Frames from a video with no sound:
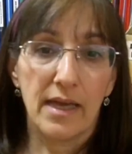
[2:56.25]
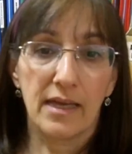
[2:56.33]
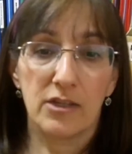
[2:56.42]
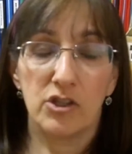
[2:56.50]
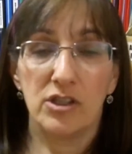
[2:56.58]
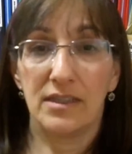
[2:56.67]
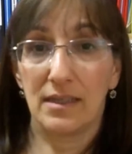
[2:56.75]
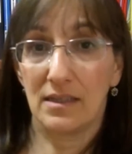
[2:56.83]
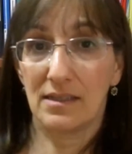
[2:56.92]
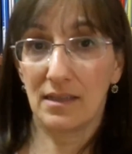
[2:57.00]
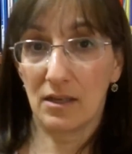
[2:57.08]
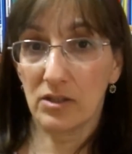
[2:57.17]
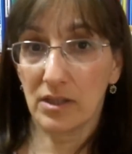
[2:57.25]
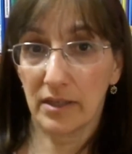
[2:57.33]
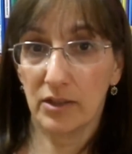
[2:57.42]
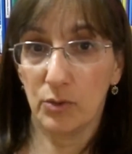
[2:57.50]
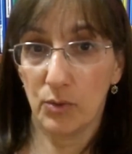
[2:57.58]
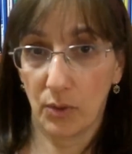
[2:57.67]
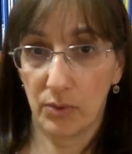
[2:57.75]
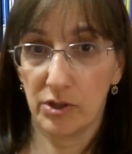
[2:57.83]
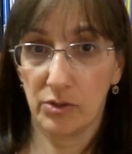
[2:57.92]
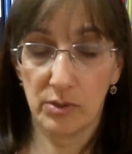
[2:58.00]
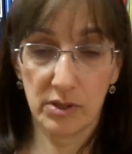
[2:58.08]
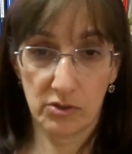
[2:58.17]
And she said, it sounds like you go
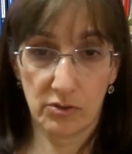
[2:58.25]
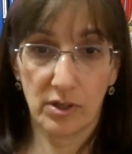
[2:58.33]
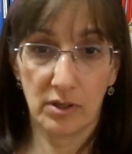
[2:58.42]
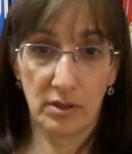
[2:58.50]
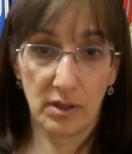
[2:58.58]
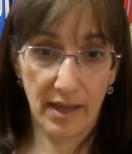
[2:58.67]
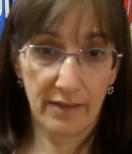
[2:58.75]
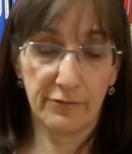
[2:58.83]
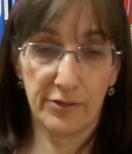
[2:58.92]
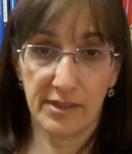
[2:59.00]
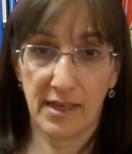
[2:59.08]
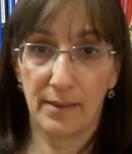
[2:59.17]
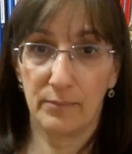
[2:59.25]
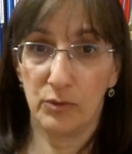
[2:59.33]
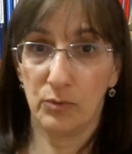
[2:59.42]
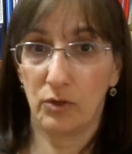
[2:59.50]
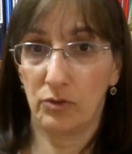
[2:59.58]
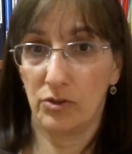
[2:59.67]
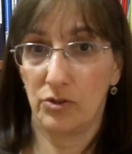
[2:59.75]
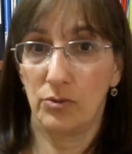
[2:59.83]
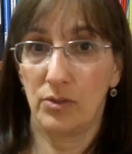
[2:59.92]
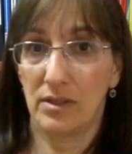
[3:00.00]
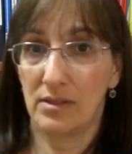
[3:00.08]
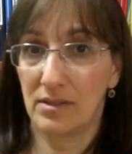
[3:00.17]
into a struggle every time you go to
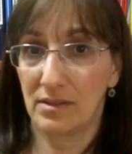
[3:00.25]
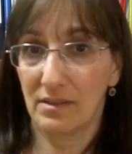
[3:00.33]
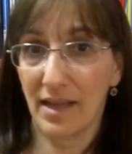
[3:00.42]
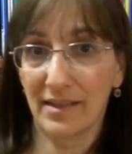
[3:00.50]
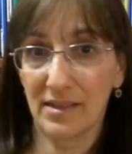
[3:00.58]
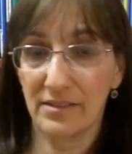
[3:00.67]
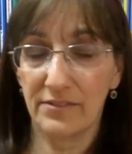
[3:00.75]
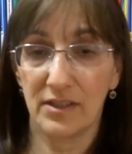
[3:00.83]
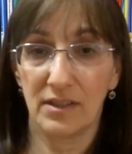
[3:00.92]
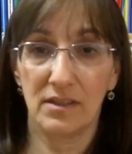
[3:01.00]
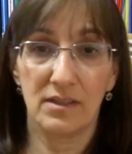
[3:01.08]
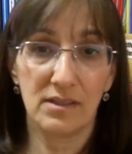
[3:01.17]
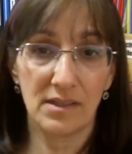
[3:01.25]
do this activity, this